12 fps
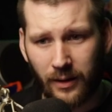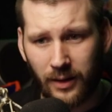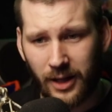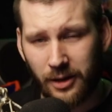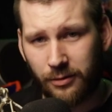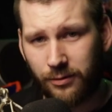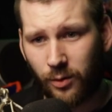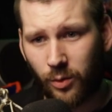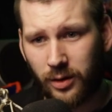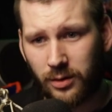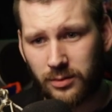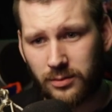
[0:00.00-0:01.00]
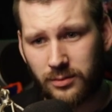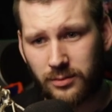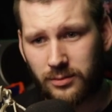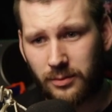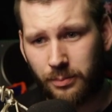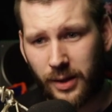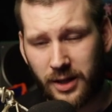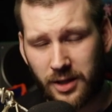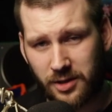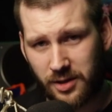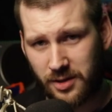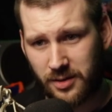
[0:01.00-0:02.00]
Layer 4
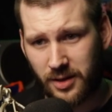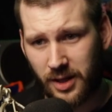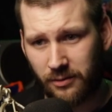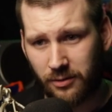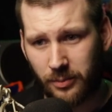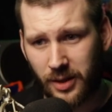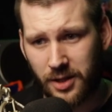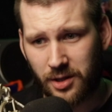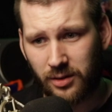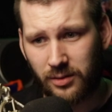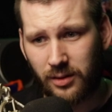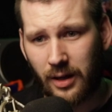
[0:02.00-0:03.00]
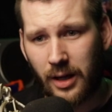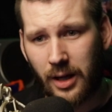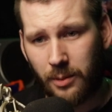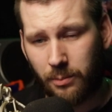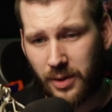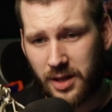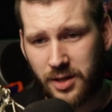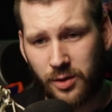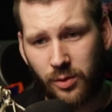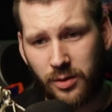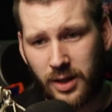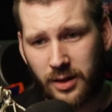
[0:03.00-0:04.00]
packages the information, makes
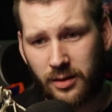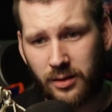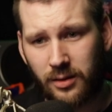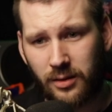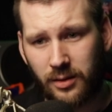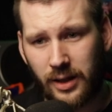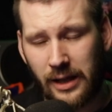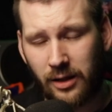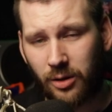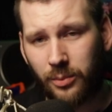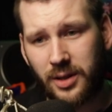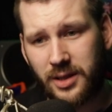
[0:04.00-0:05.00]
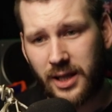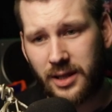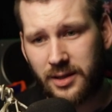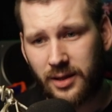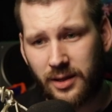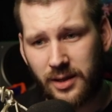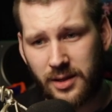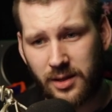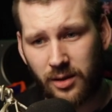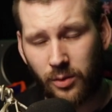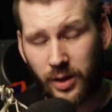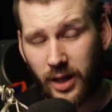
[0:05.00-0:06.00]
sure that the incoming data is
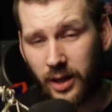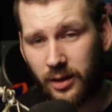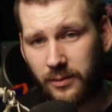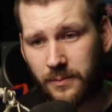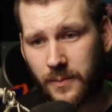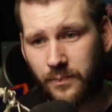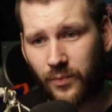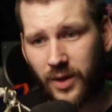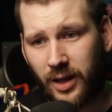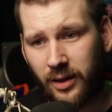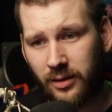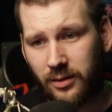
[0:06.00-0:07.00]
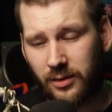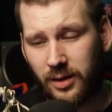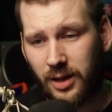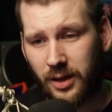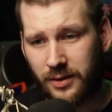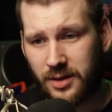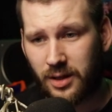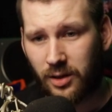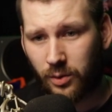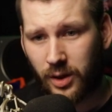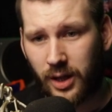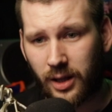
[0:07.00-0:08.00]
okay, and if it's not
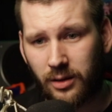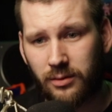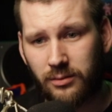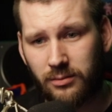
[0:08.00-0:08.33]
okay,